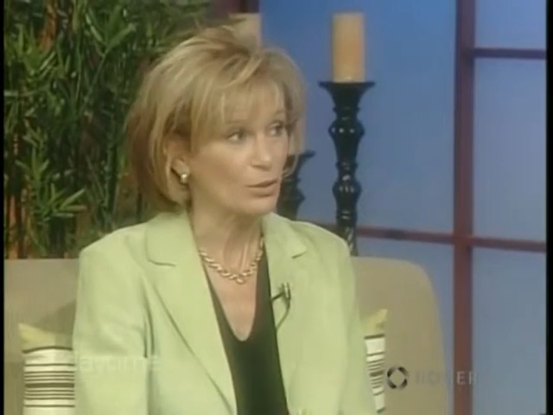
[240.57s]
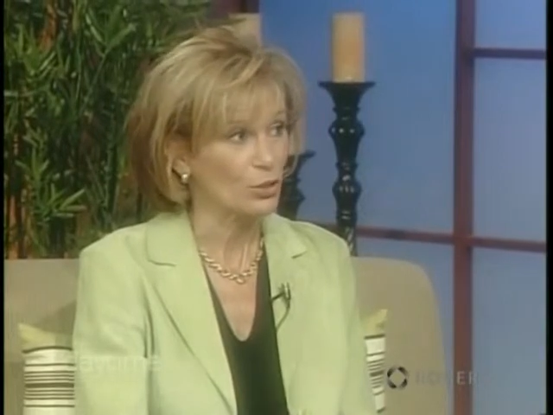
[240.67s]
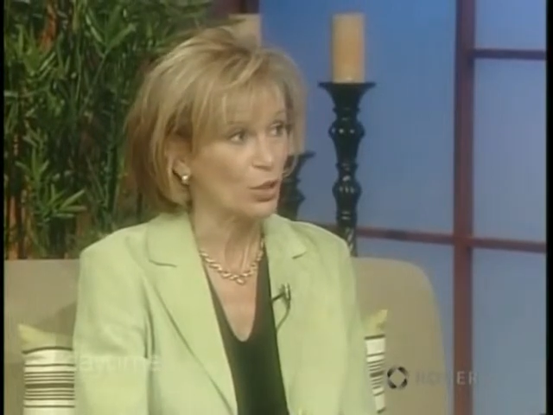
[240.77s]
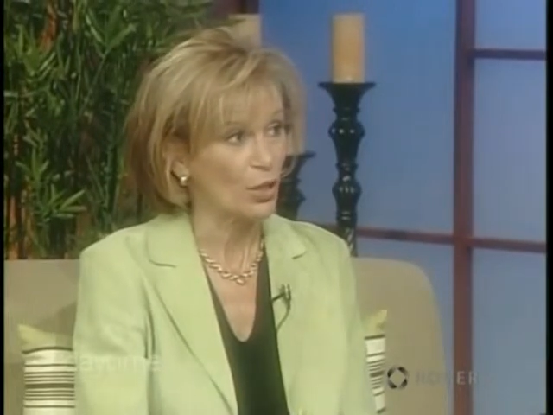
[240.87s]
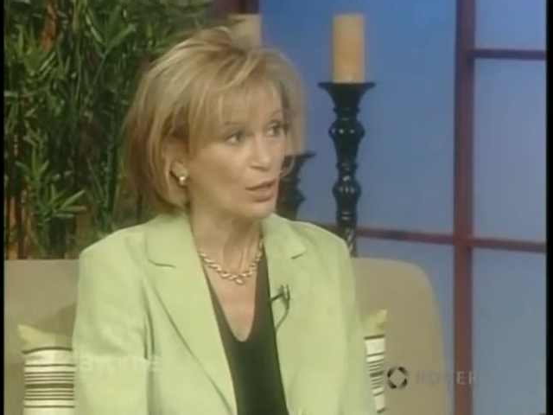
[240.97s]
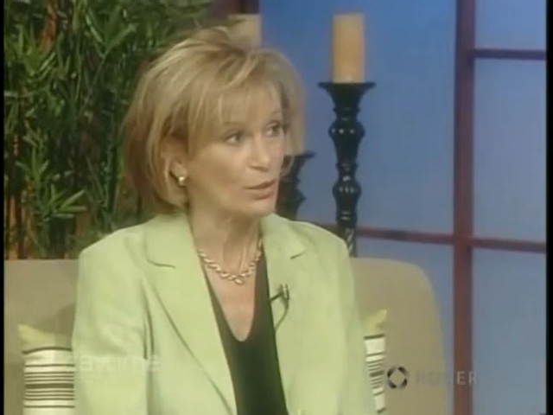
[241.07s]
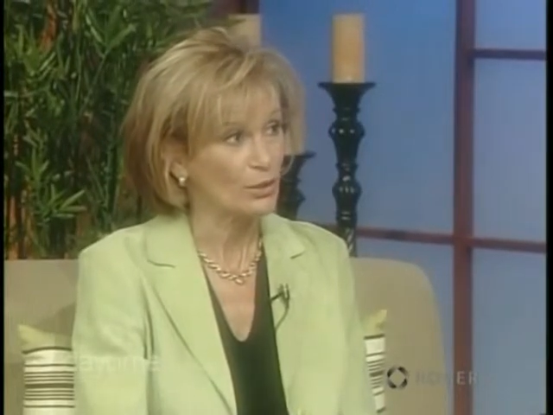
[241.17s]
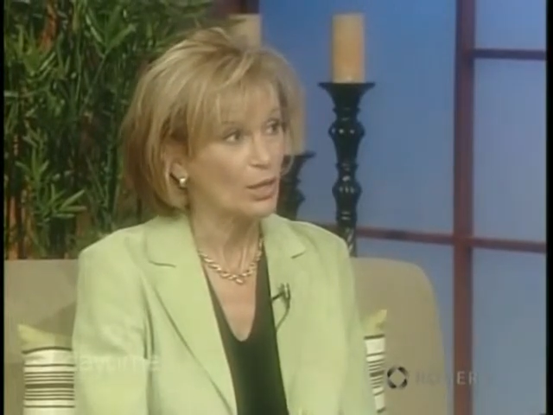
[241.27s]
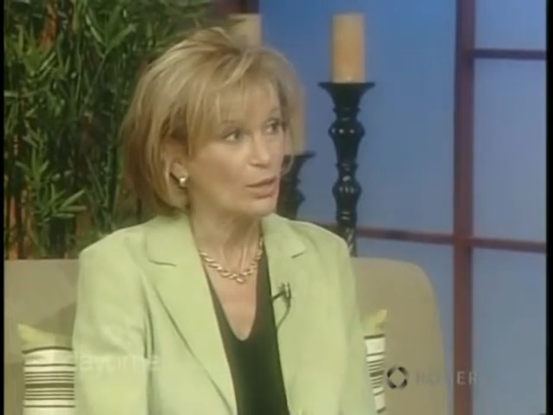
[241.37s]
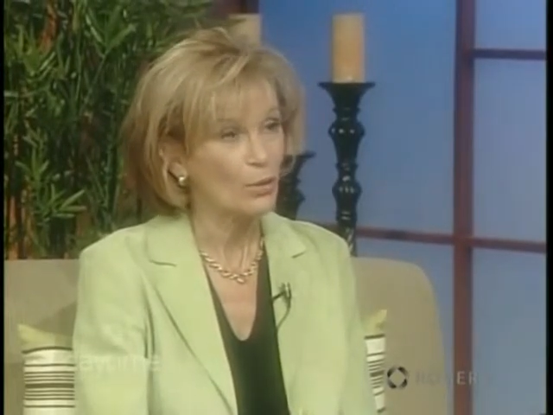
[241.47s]
the
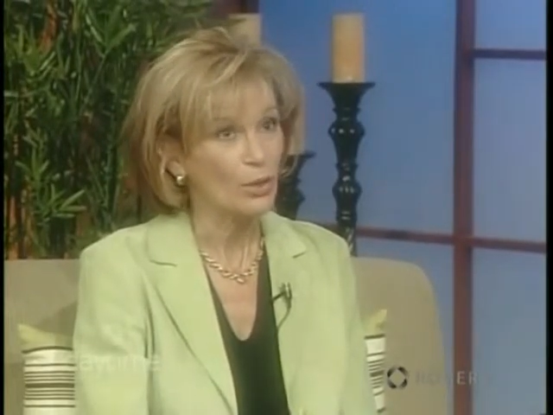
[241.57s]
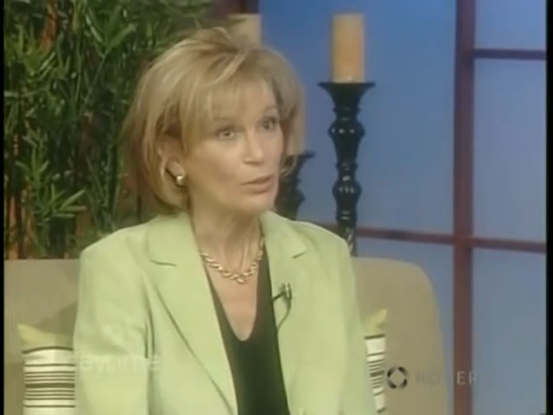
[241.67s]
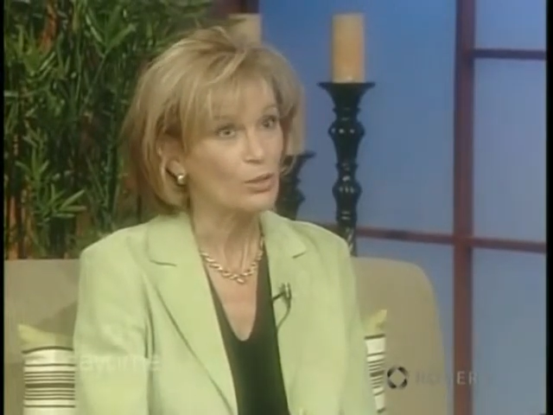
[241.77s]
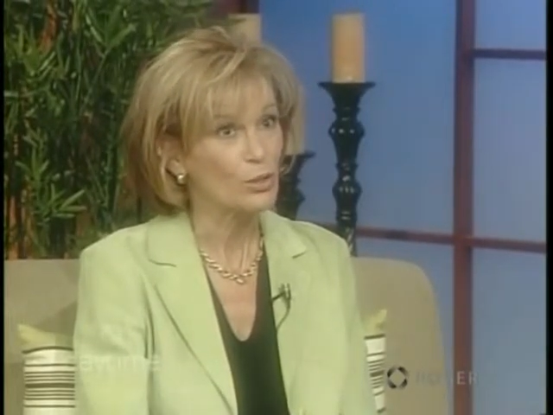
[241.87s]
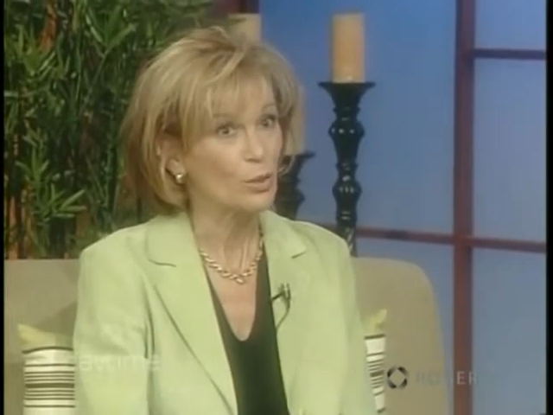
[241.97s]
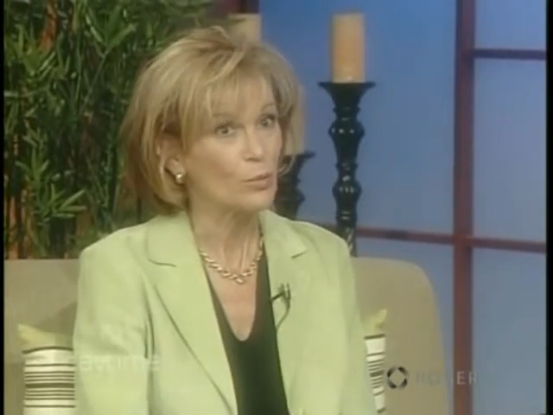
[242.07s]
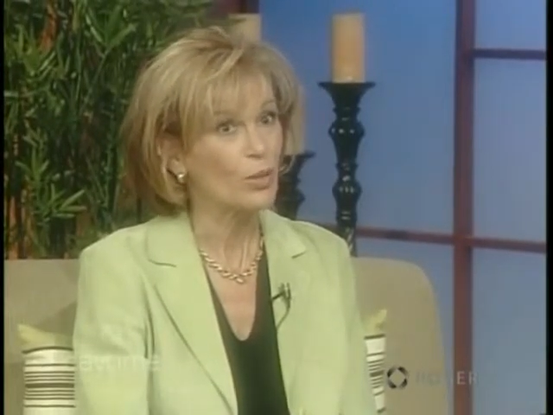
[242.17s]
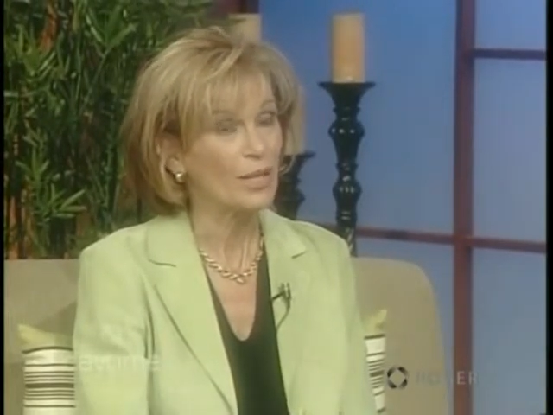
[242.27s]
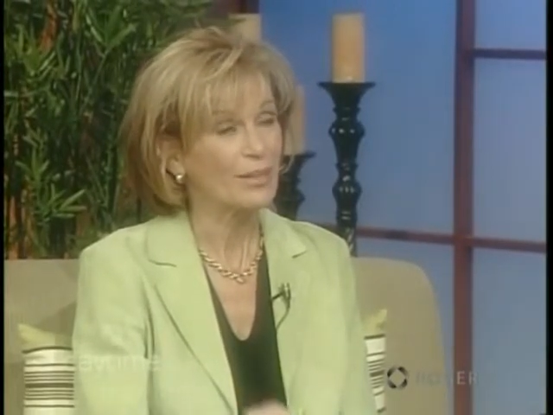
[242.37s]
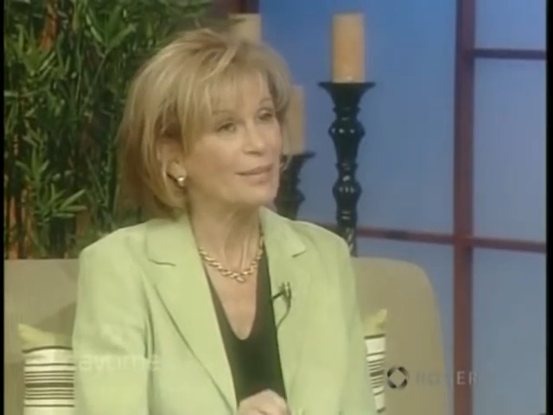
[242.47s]
child.
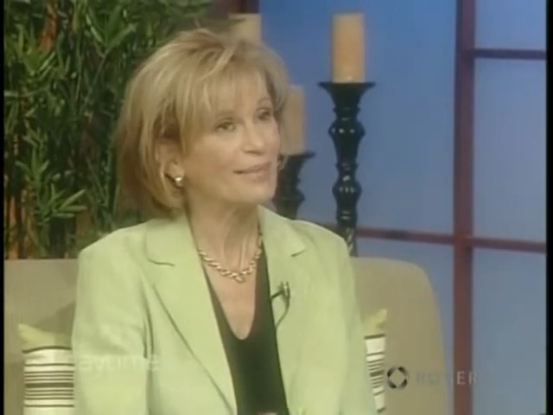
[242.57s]
Well,